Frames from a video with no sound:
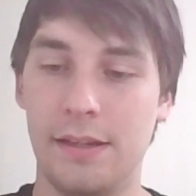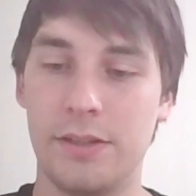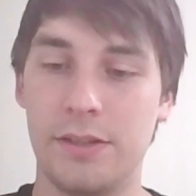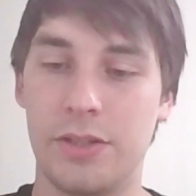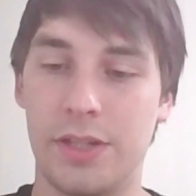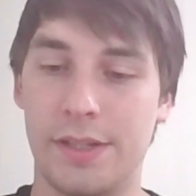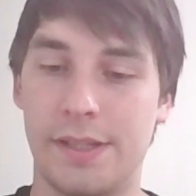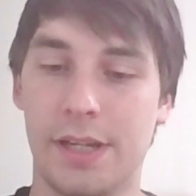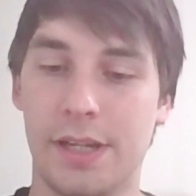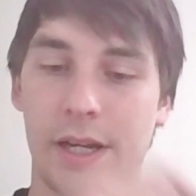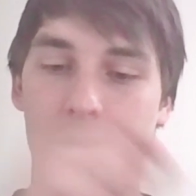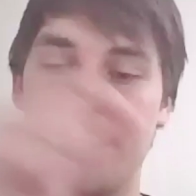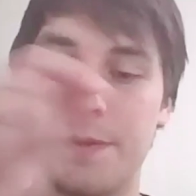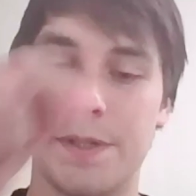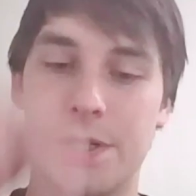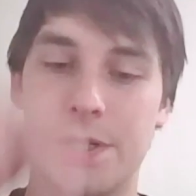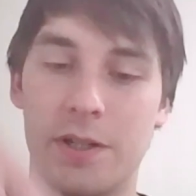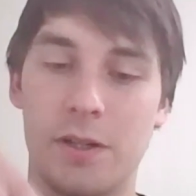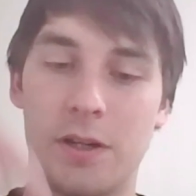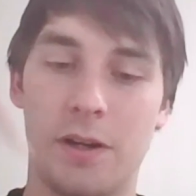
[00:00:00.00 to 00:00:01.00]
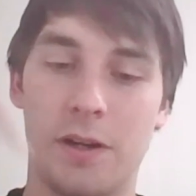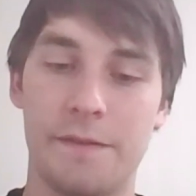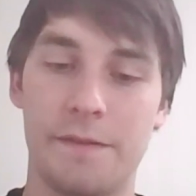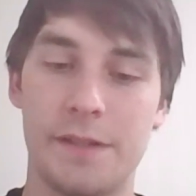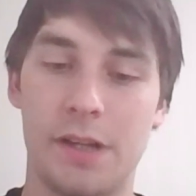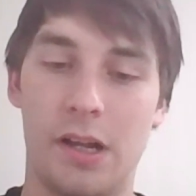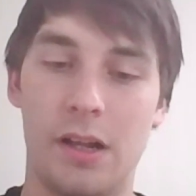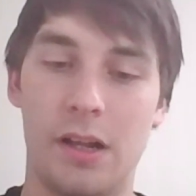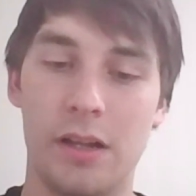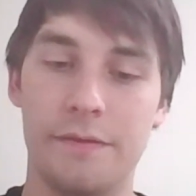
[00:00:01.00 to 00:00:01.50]
just observes
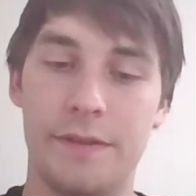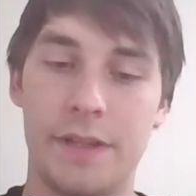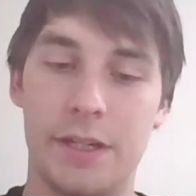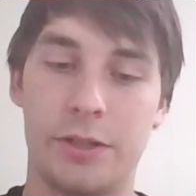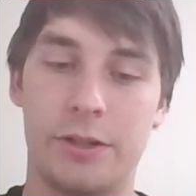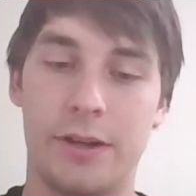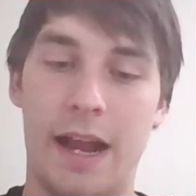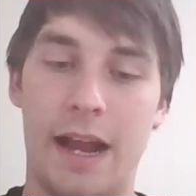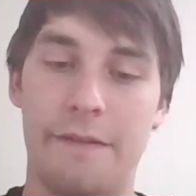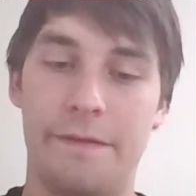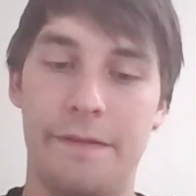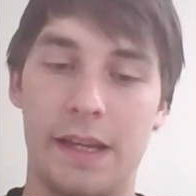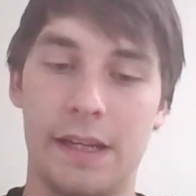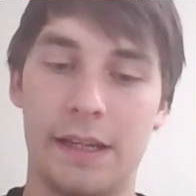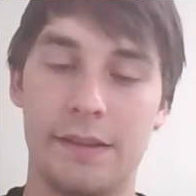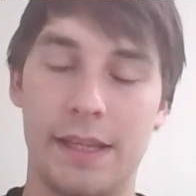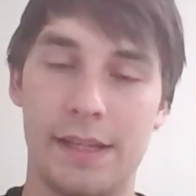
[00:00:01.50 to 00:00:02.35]
all of the traffic